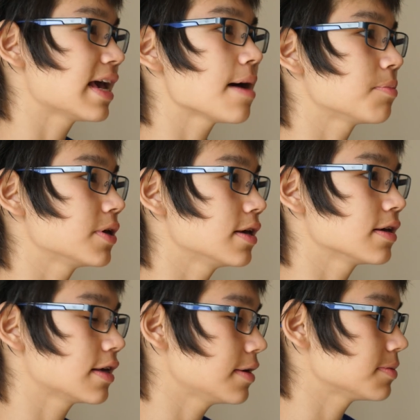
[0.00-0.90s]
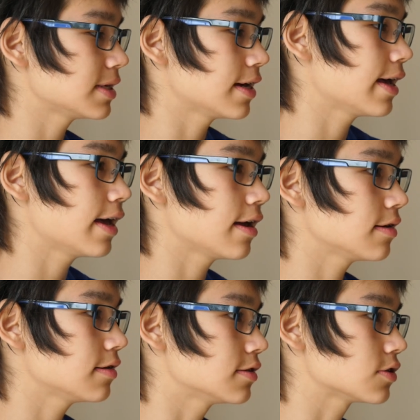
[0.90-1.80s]
me happy, keeps me ahead
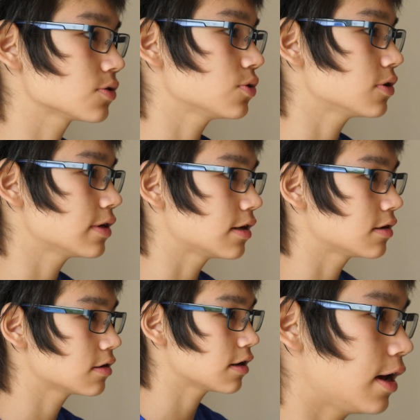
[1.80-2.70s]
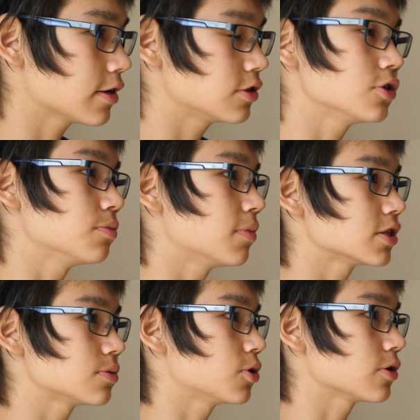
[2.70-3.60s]
in school, and I can do
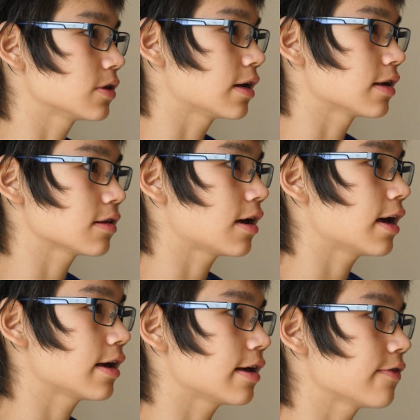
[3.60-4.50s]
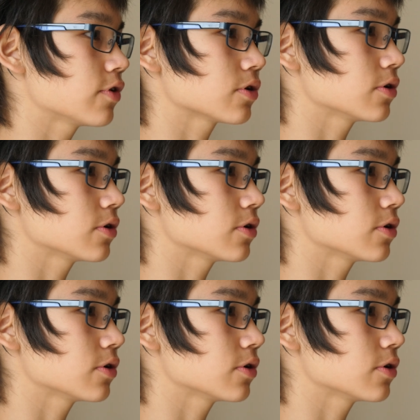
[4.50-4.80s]
much more than I thought I ever